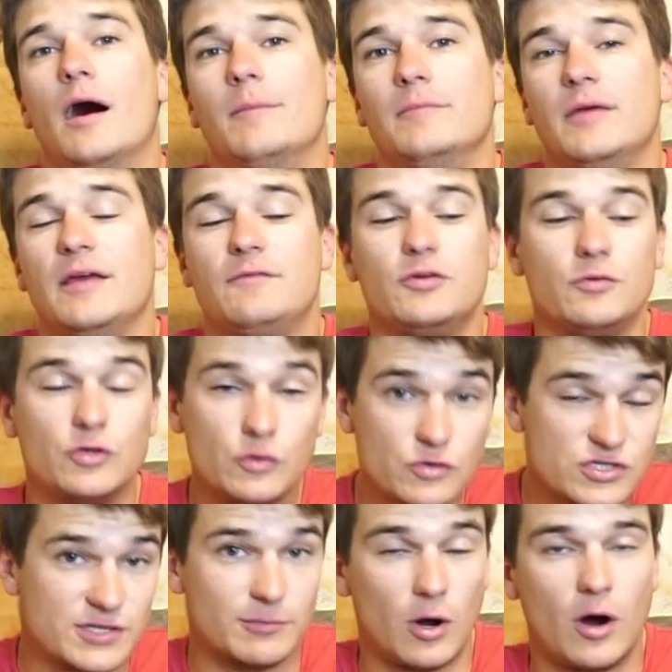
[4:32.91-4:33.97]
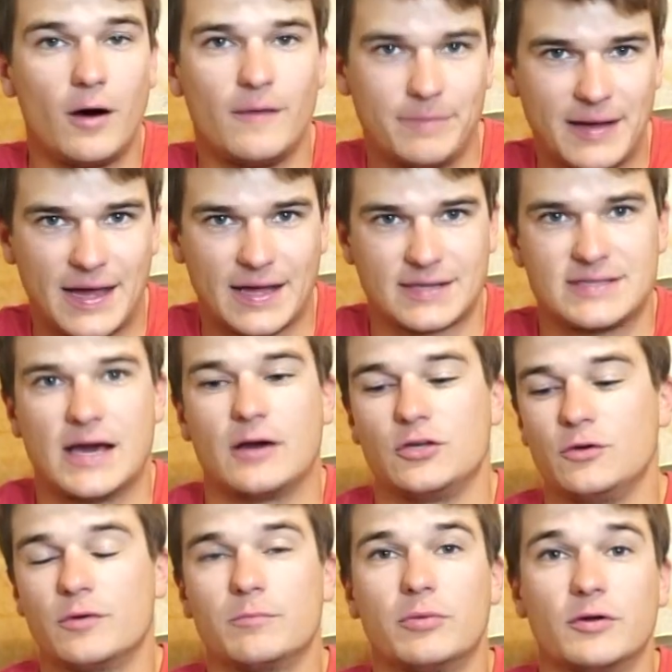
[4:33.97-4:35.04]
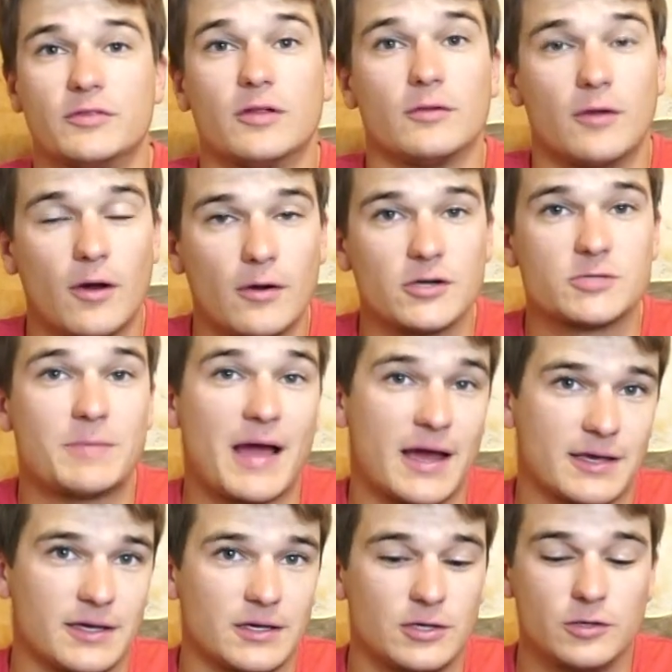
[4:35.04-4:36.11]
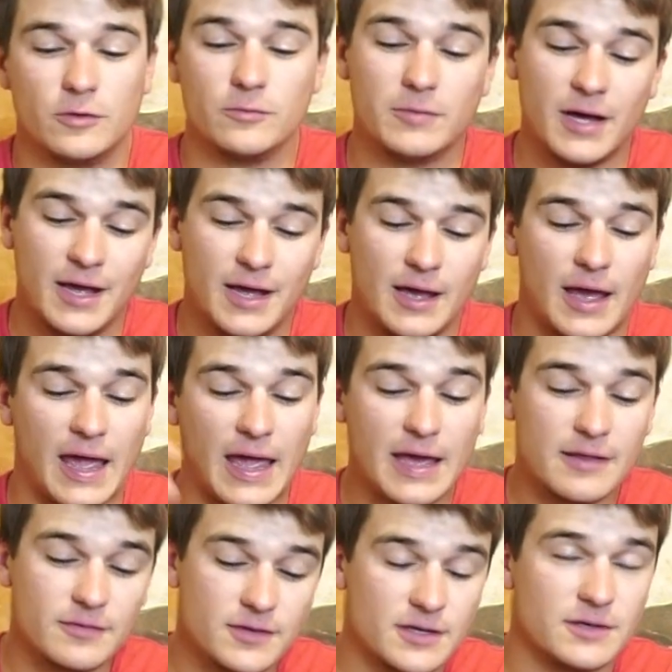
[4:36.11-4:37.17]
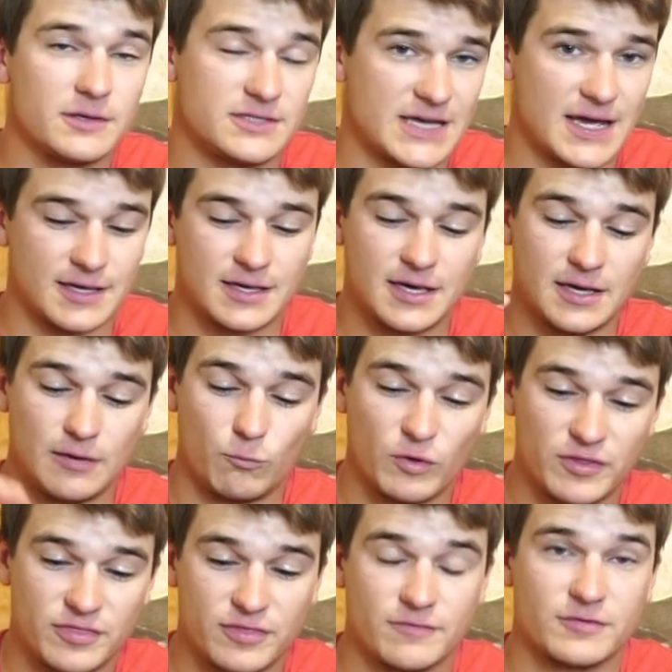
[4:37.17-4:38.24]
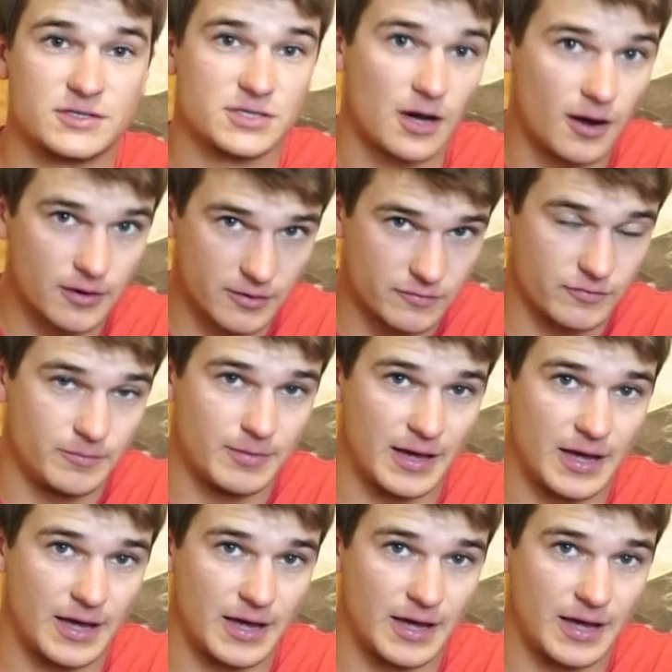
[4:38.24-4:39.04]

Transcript: if you use them all packed out. You can put the large packing cube and the tech kit with the photography